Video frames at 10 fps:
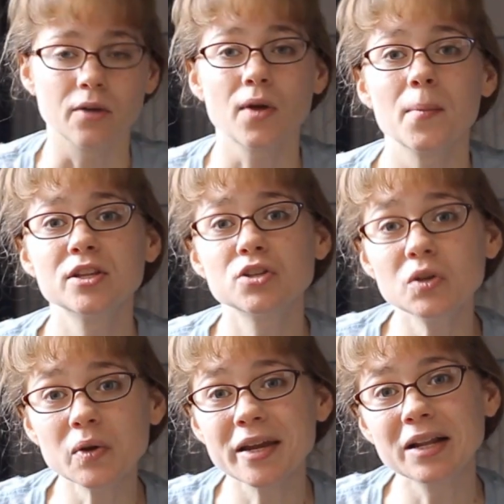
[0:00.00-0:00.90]
Now rabbits
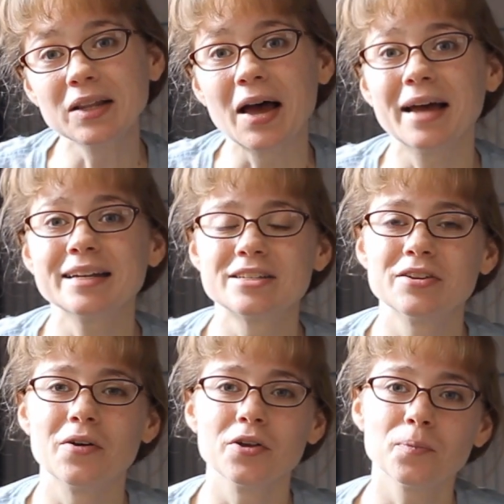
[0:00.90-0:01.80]
do eat a lot,
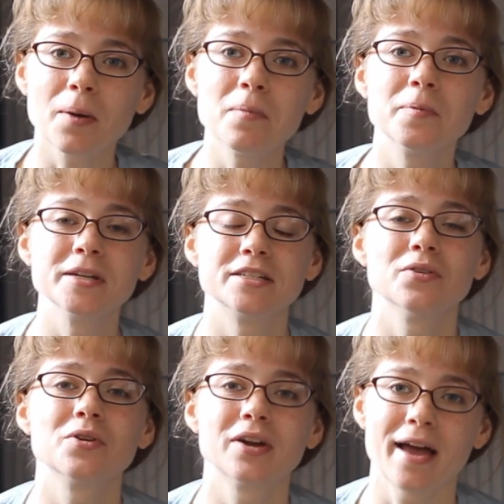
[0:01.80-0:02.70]
so you're probably
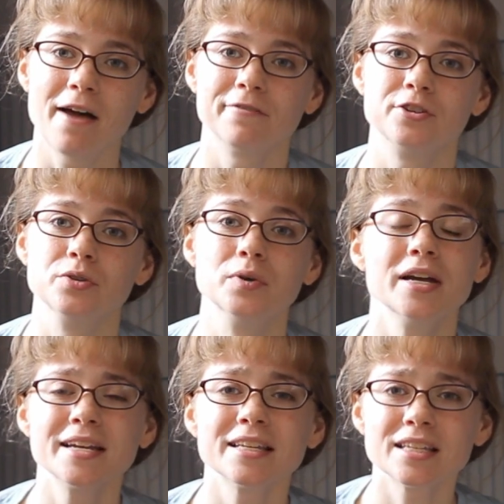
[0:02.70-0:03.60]
still going to have to
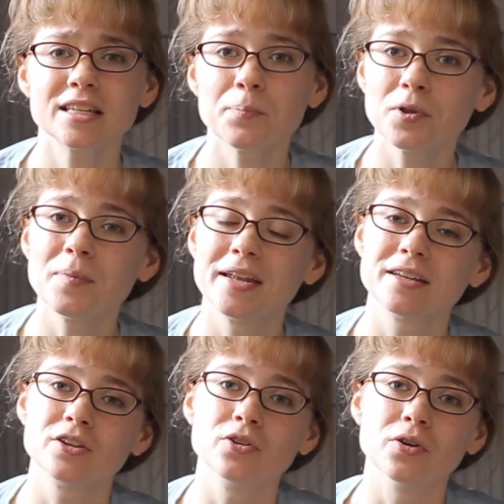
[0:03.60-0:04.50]

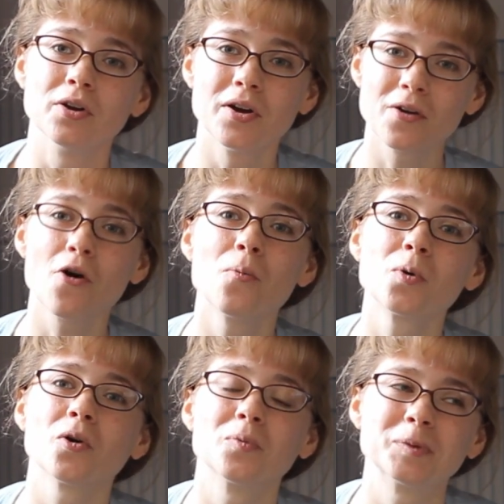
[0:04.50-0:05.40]
supplement your
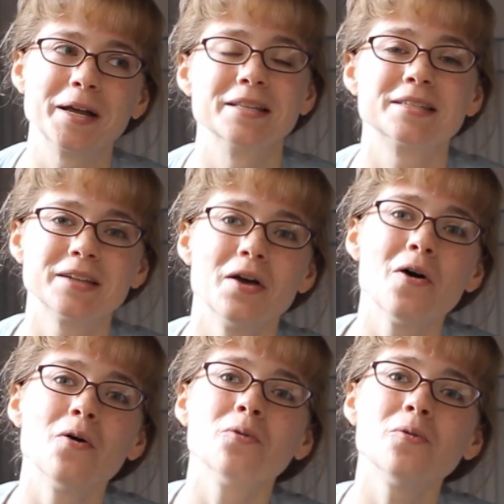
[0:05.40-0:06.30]
homegrown plants
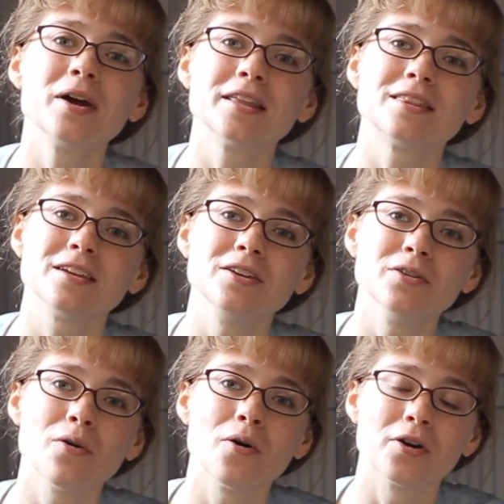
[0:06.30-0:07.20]
with
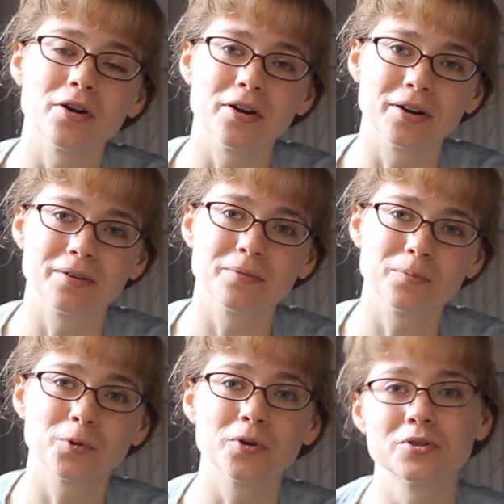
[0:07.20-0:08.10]
your
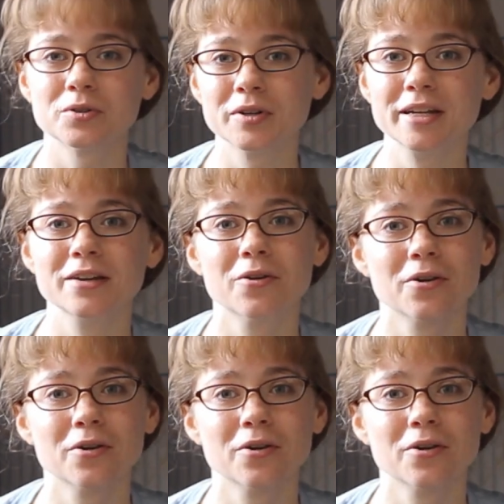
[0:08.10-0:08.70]
grocery